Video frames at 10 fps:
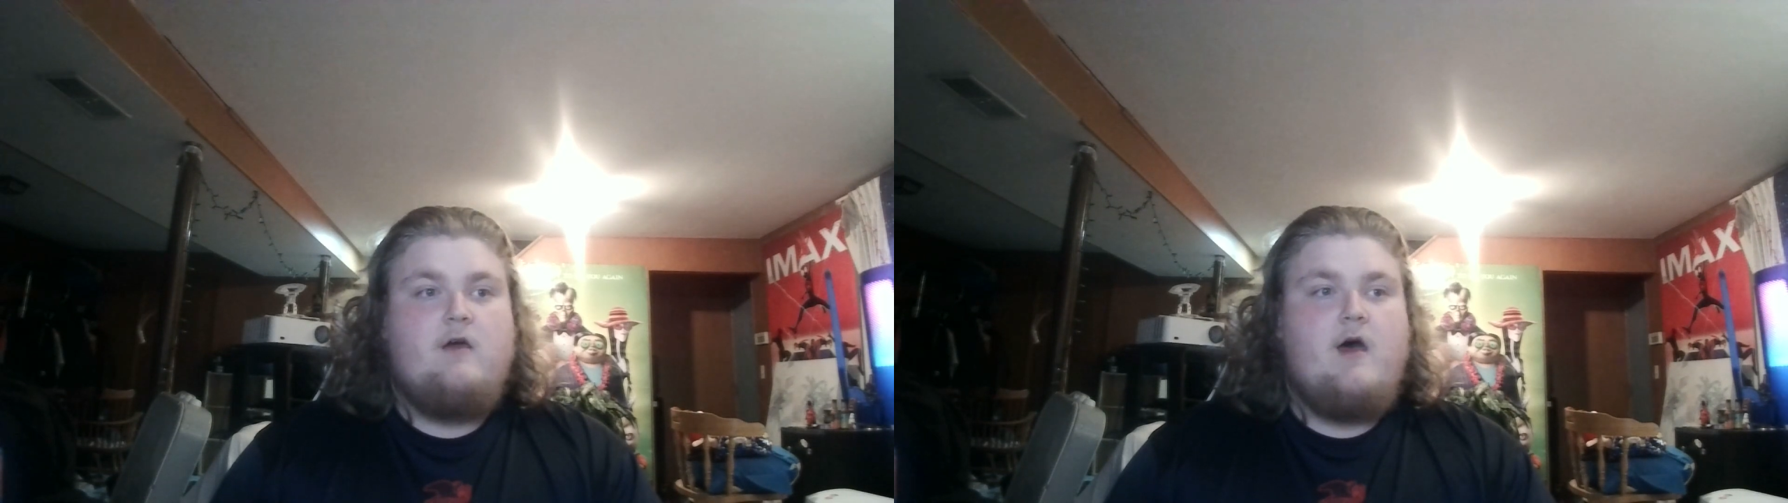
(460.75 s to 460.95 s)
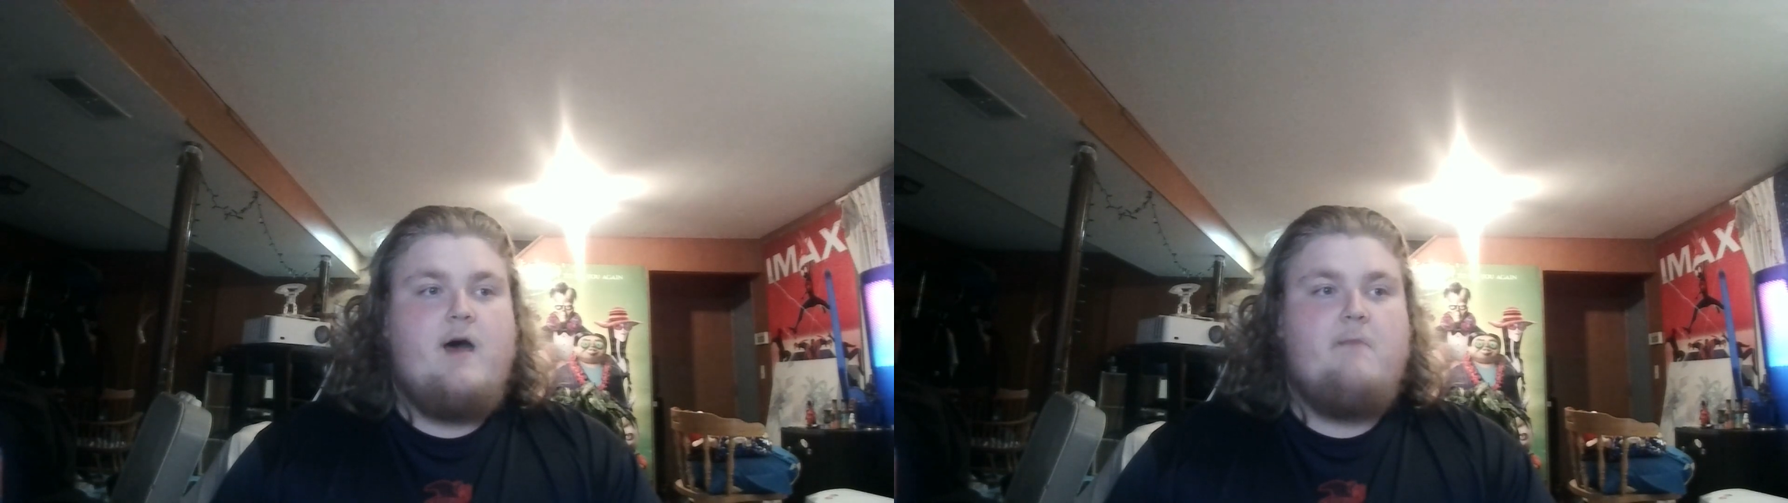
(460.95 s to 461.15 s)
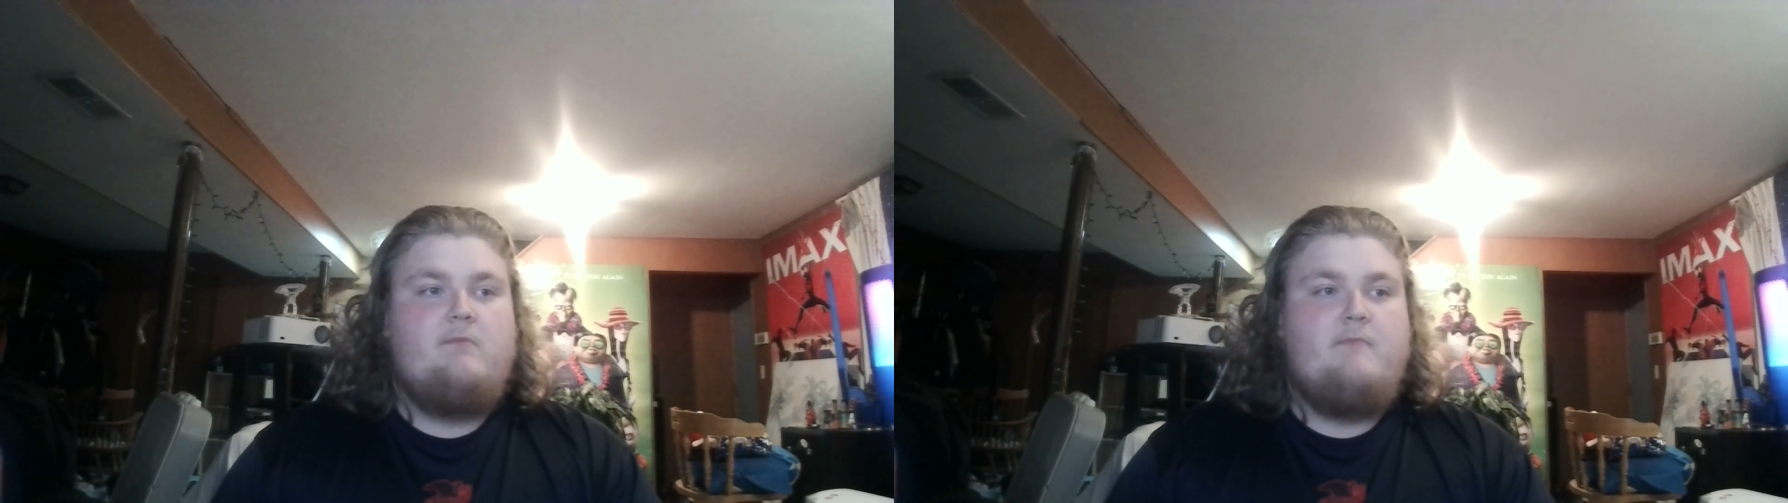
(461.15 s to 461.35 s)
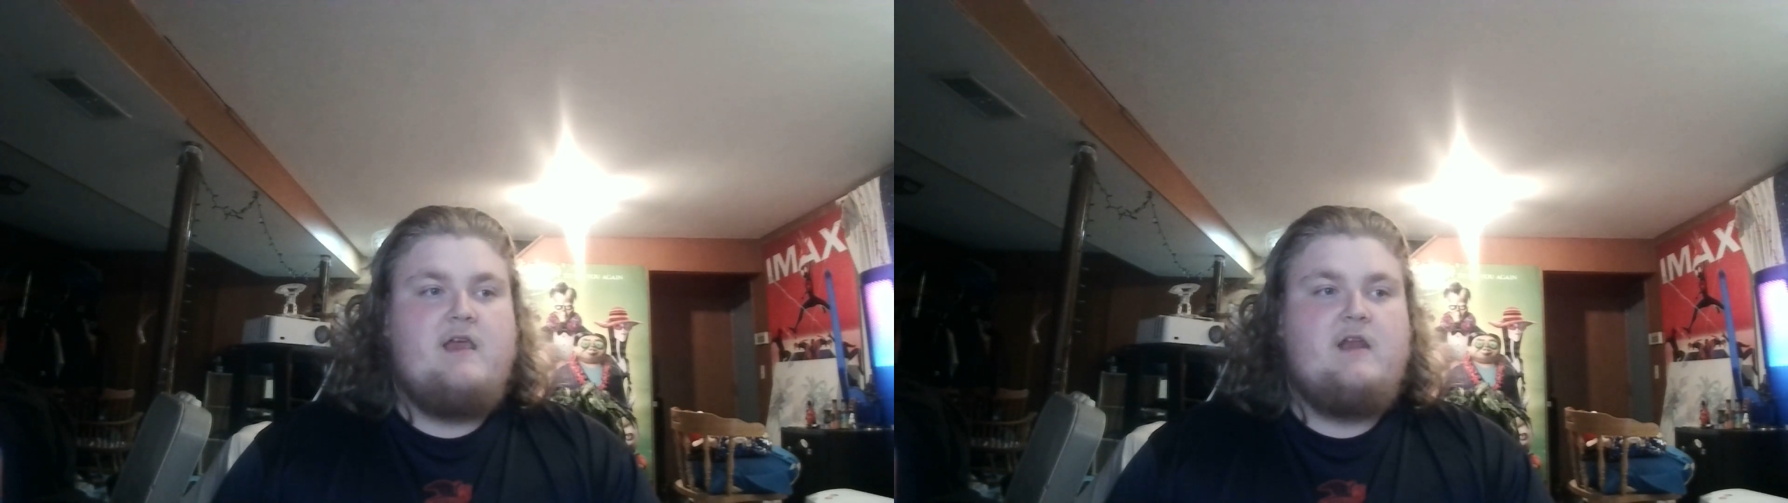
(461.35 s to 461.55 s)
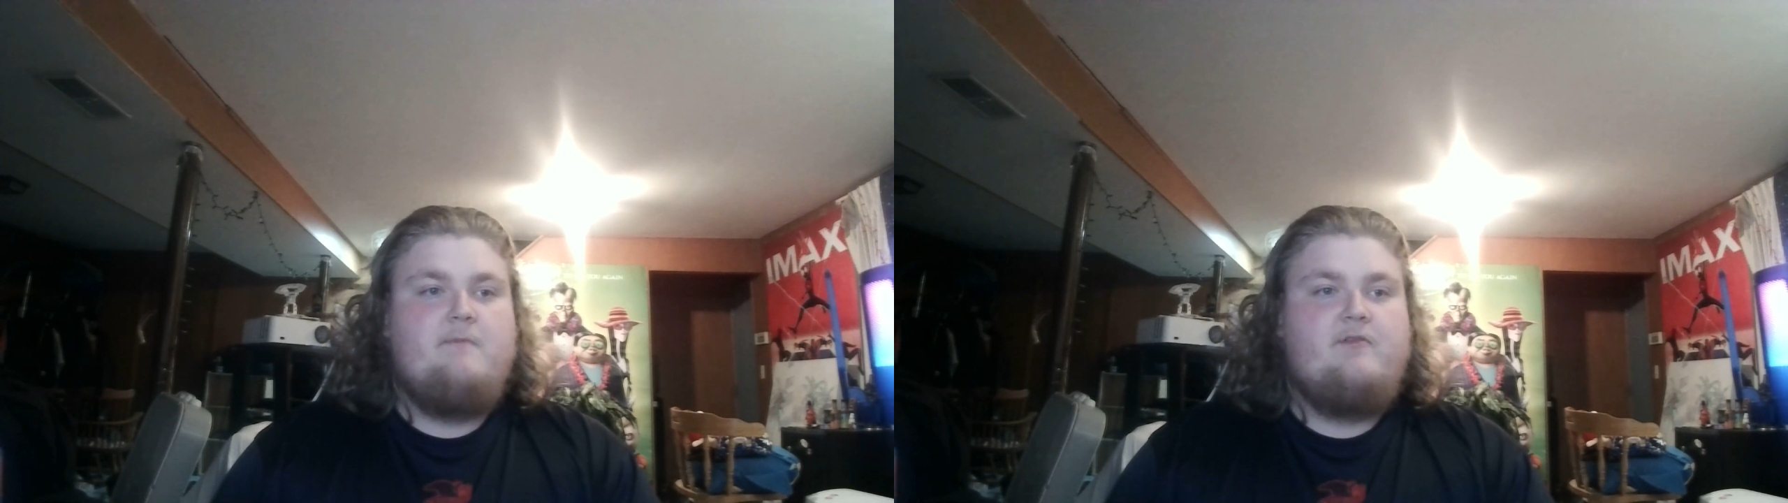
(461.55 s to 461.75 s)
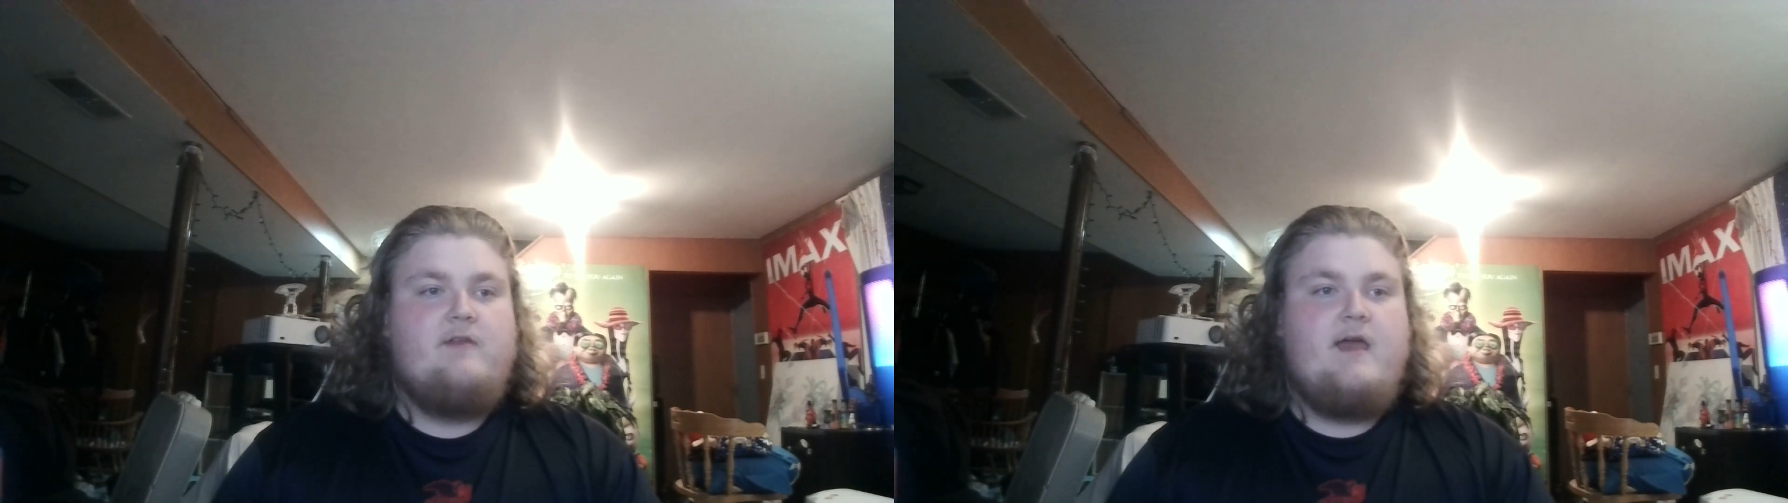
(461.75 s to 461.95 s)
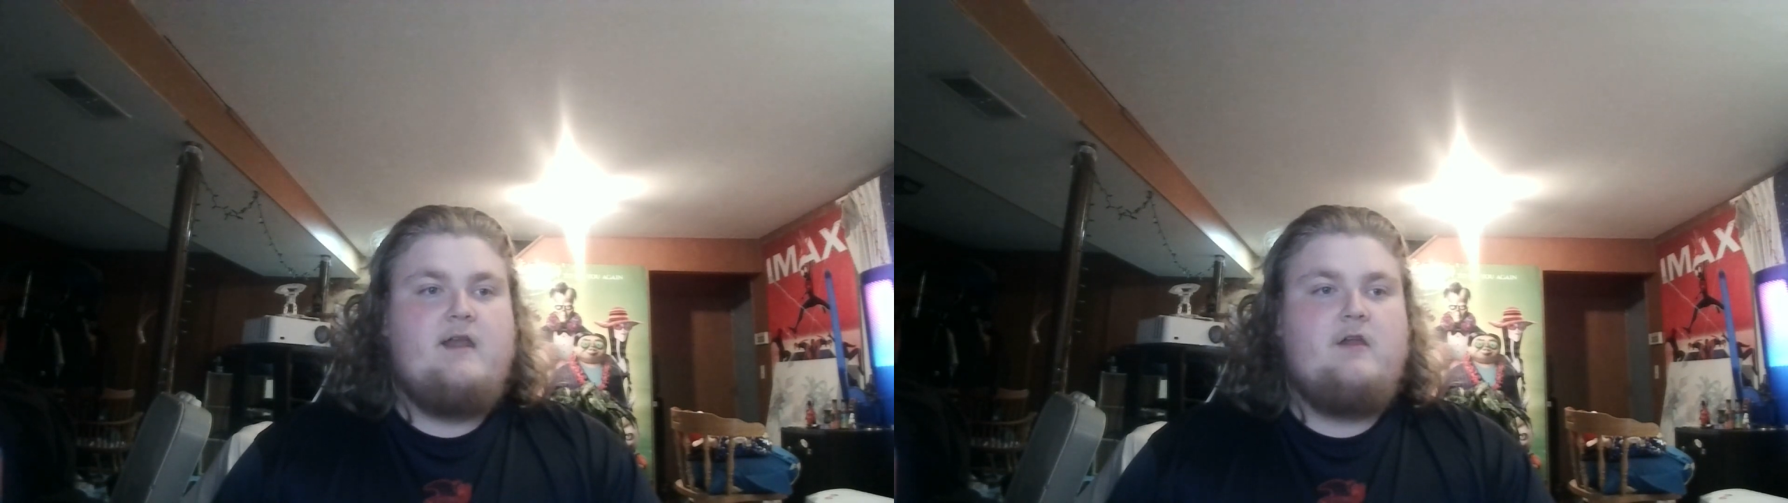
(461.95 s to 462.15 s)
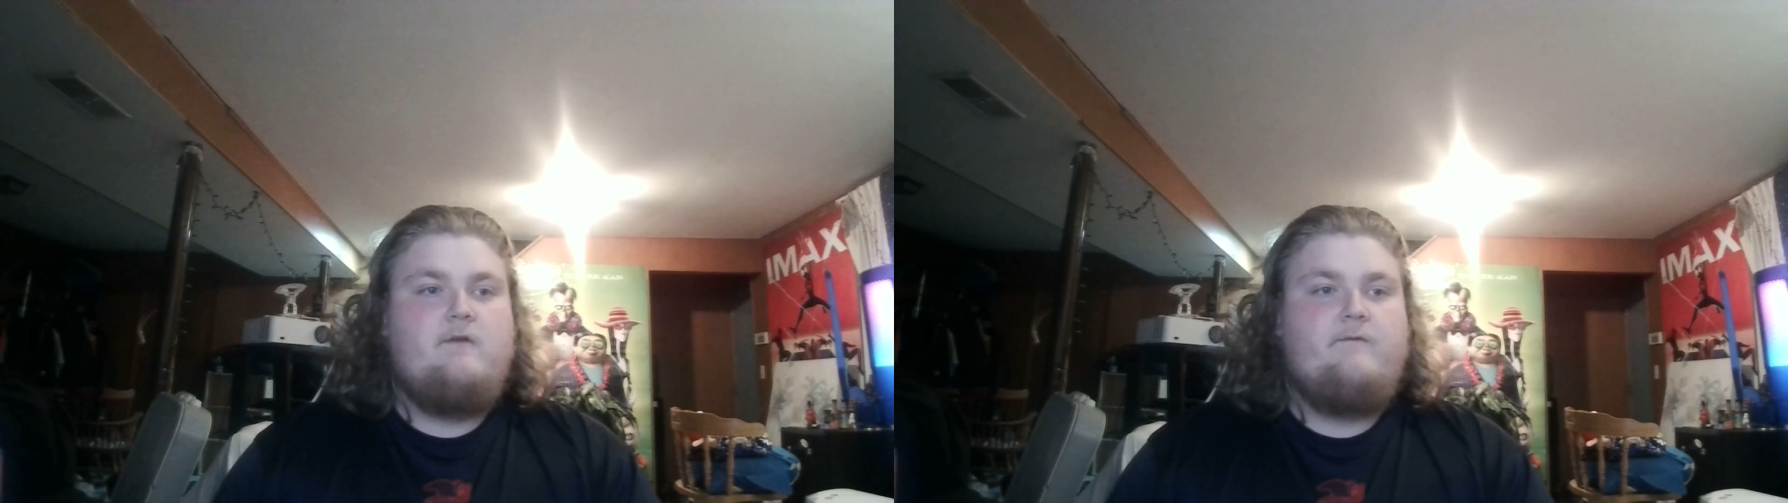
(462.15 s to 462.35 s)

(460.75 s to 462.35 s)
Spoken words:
I'm making a plan here